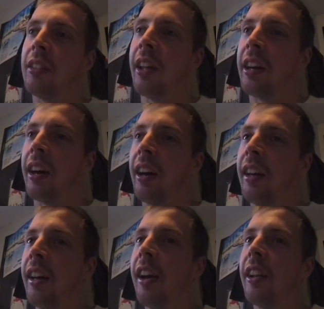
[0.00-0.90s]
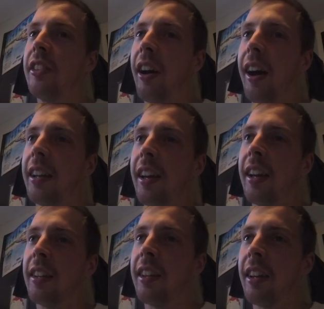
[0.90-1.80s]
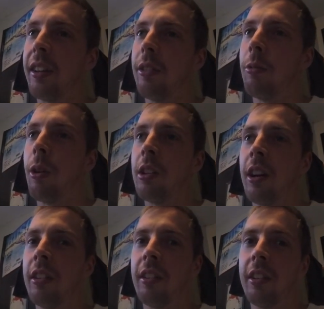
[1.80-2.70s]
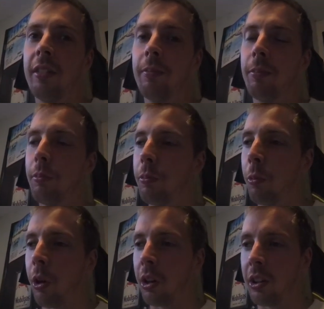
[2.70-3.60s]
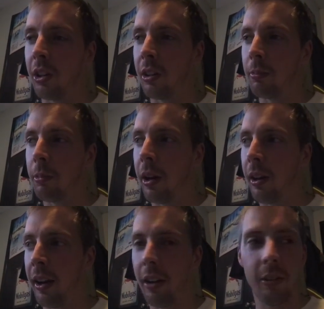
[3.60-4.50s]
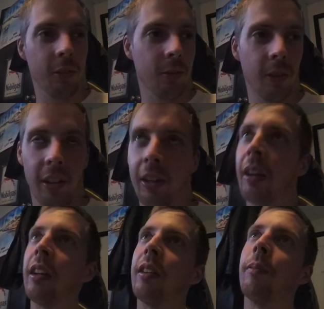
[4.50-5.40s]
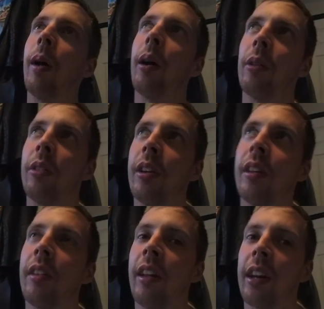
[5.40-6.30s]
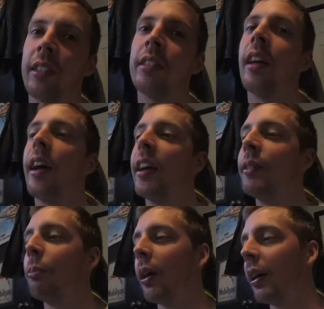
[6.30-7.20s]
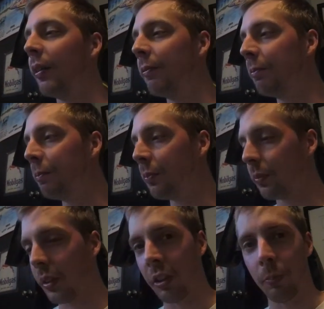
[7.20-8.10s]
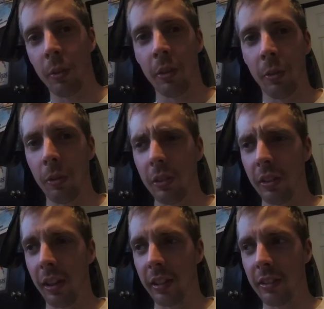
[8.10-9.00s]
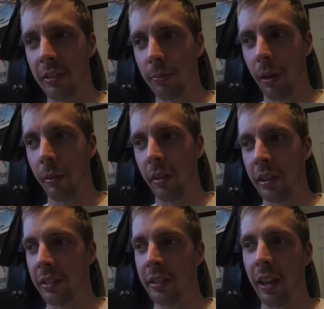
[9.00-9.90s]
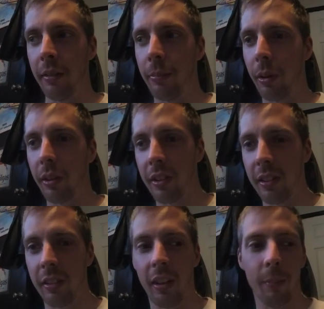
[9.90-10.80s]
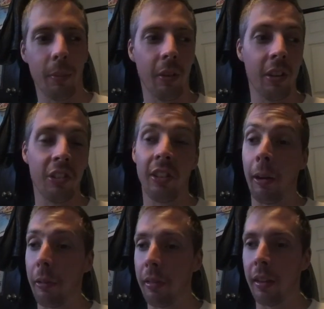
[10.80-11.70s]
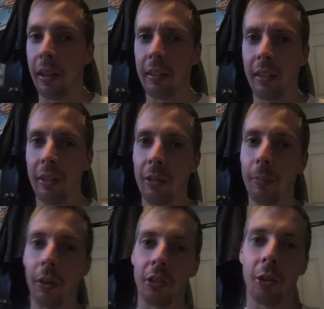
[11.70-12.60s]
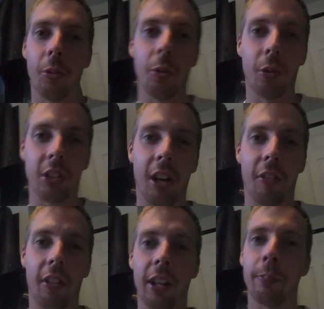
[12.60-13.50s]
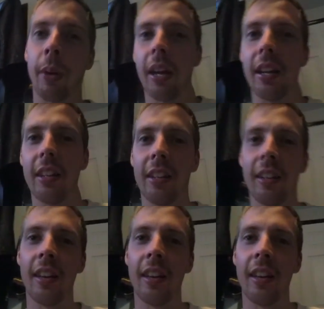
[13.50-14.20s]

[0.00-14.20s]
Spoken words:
like a gigantic 100 worker warehouse where they get it mailed to you the next day, but it's pretty cool. It's like just probably like a 10-person operation, I would think. They do a bunch of cool stuff like paint, and